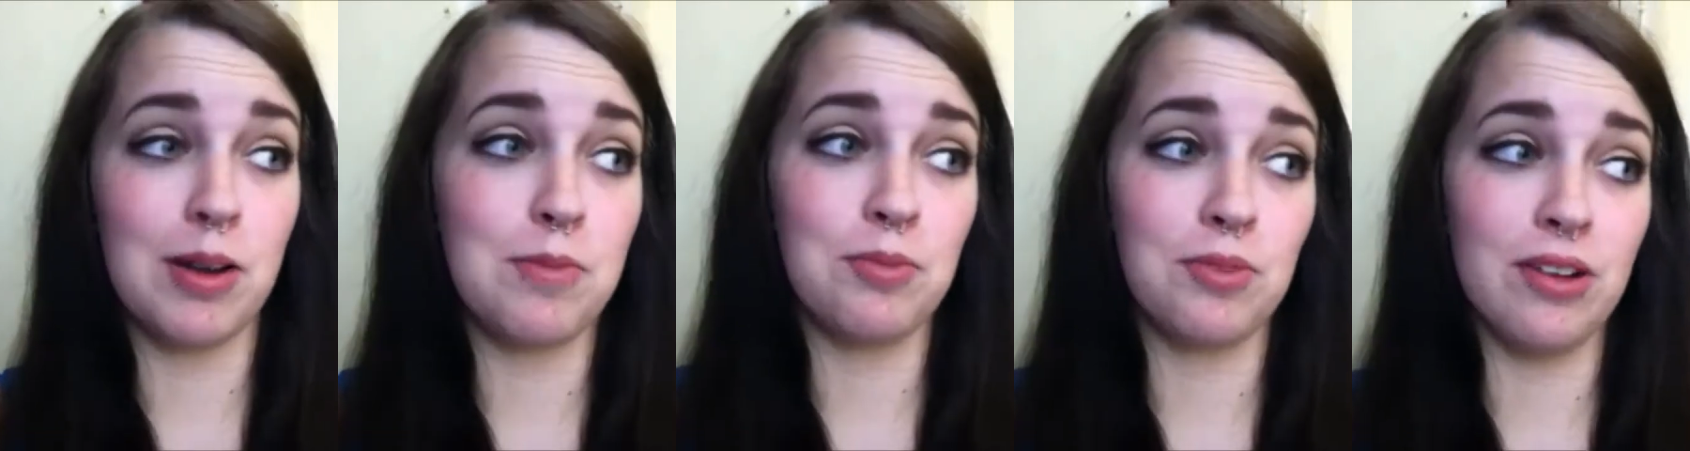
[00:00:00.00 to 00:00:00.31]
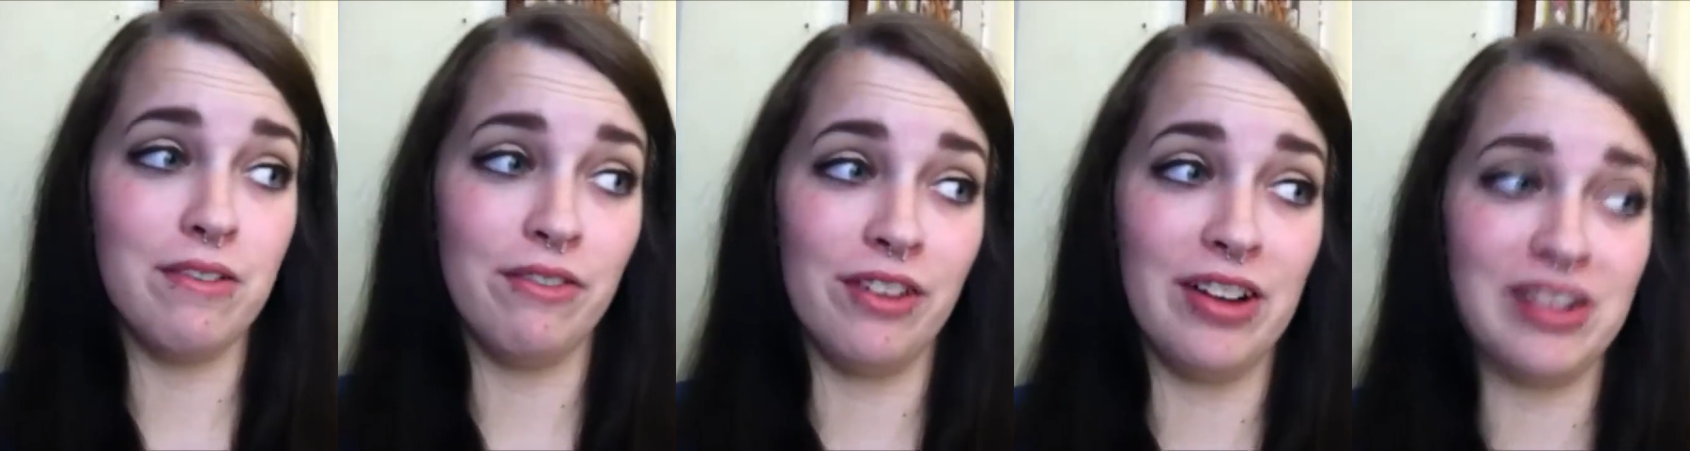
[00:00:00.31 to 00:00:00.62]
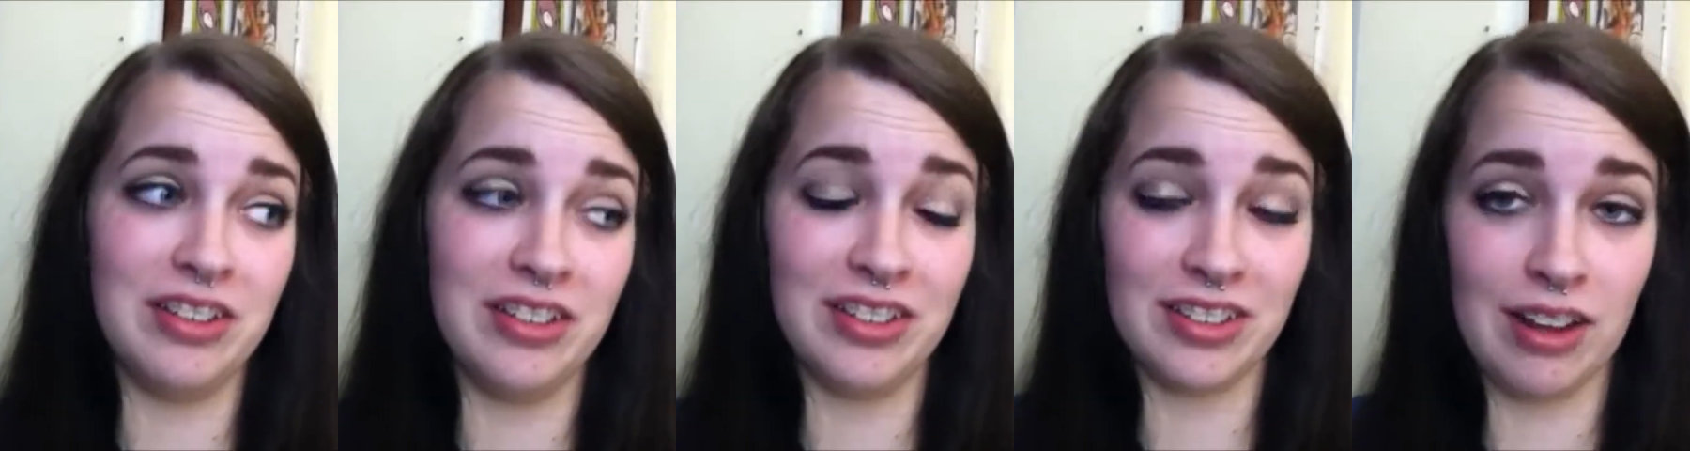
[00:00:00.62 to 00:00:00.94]
My
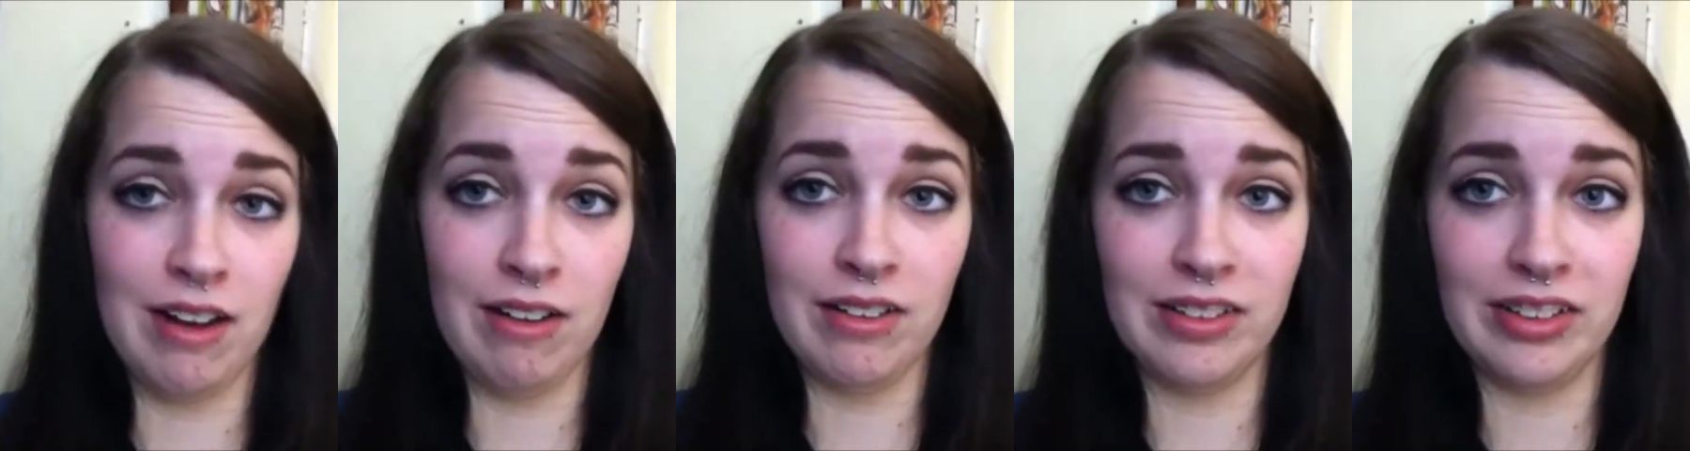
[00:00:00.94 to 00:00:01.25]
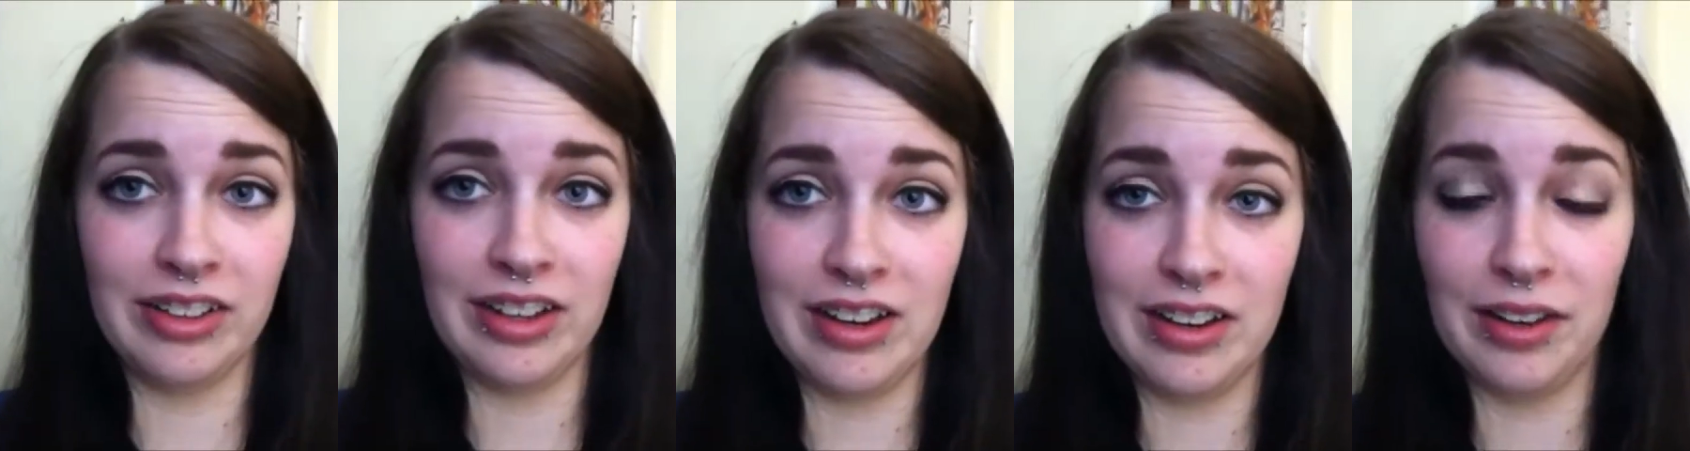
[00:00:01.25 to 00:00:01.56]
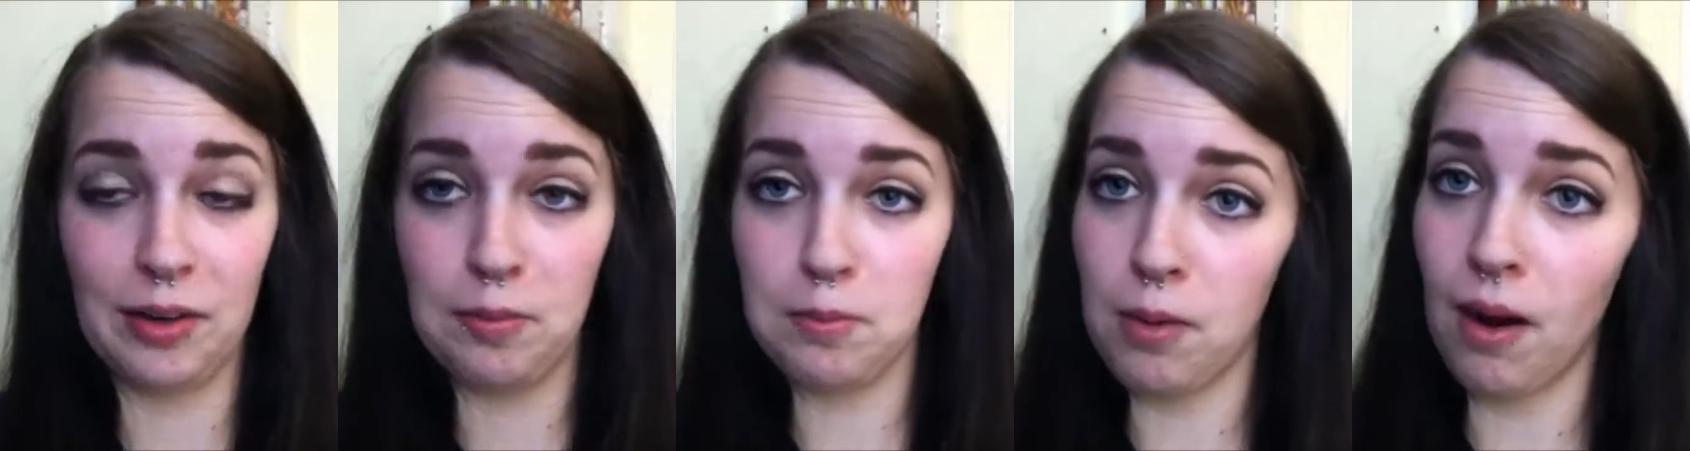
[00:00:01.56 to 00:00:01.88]
boyfriend is currently
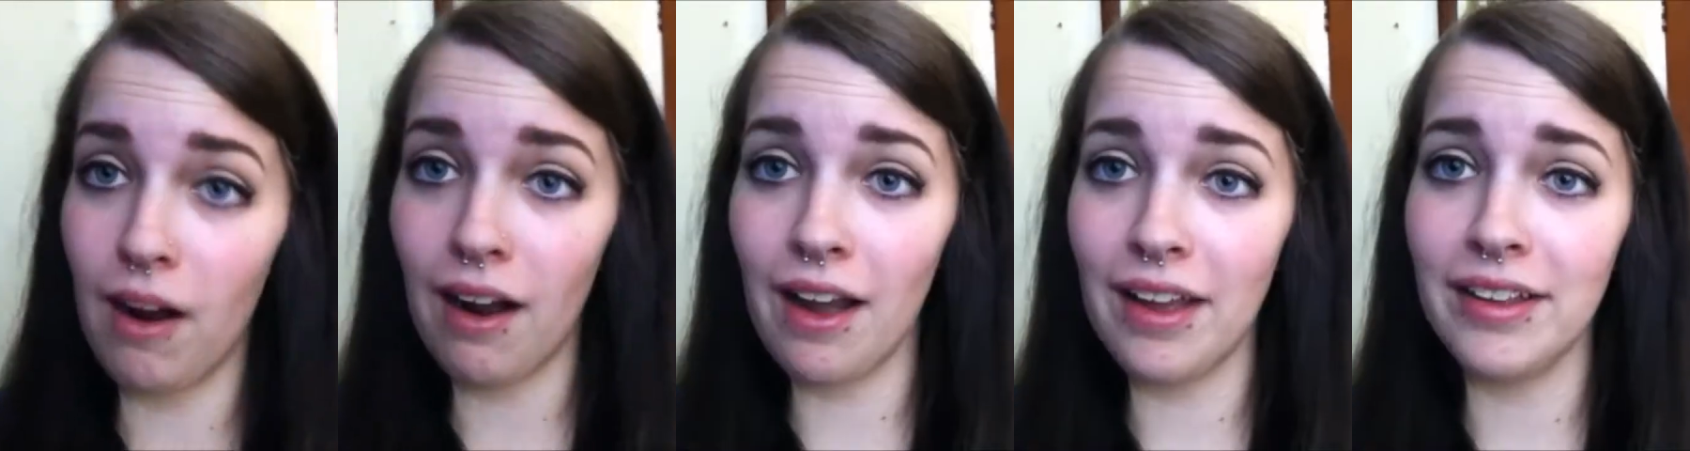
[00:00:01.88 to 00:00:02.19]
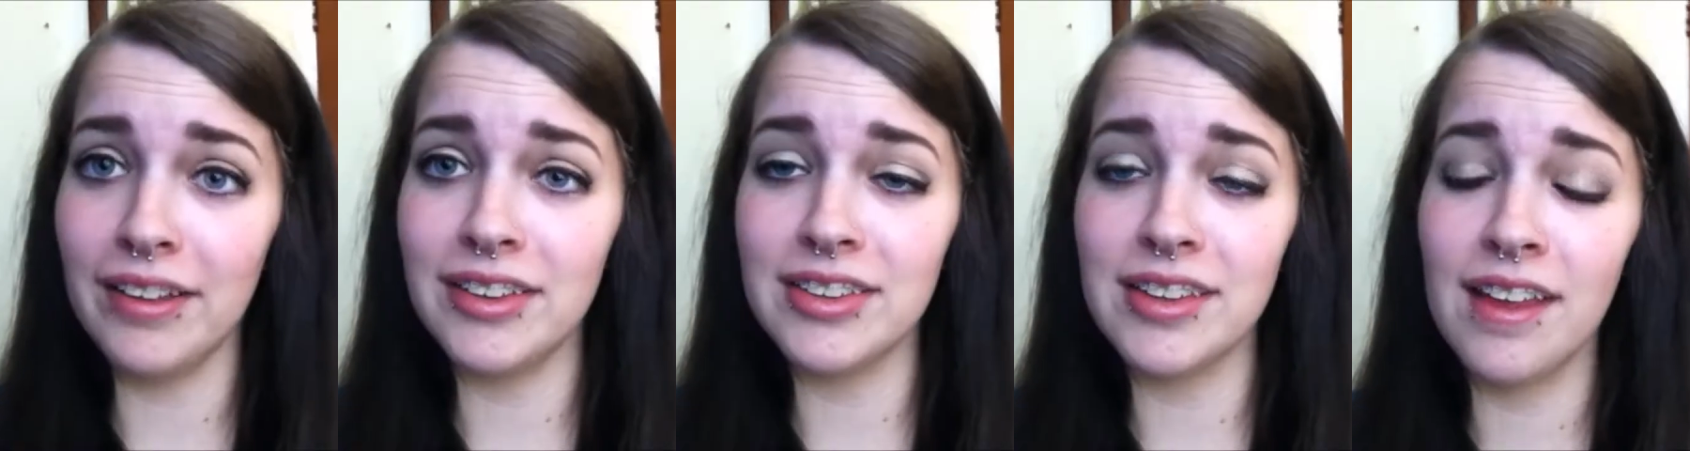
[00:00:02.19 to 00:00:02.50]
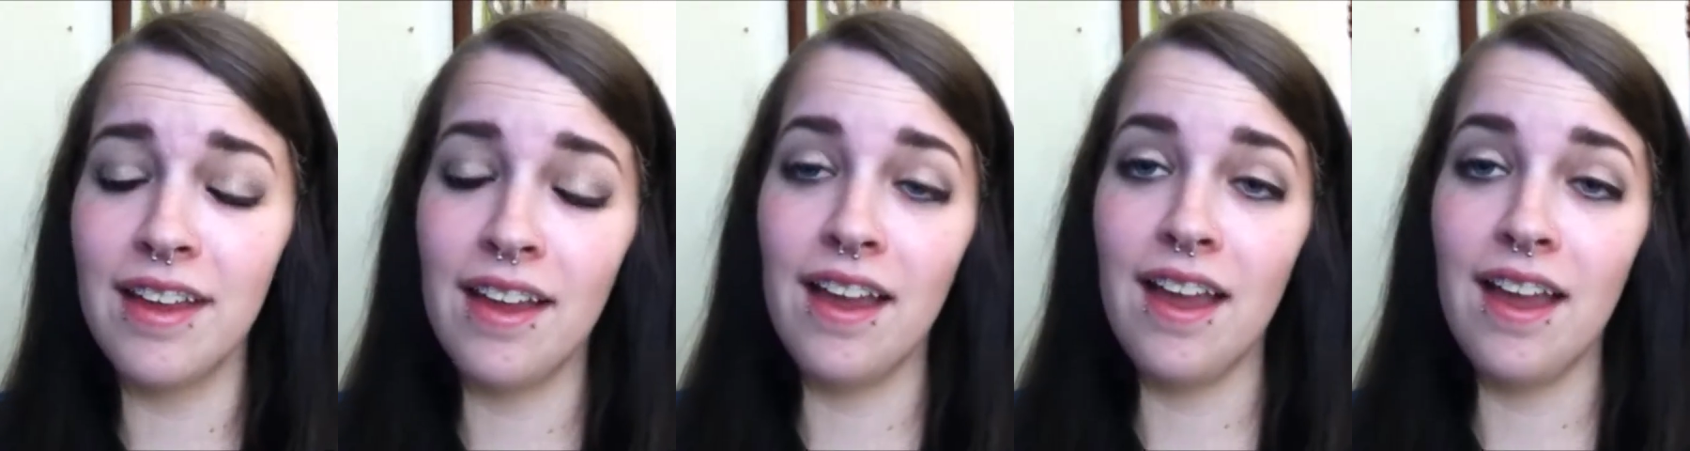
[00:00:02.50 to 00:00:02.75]
eating pies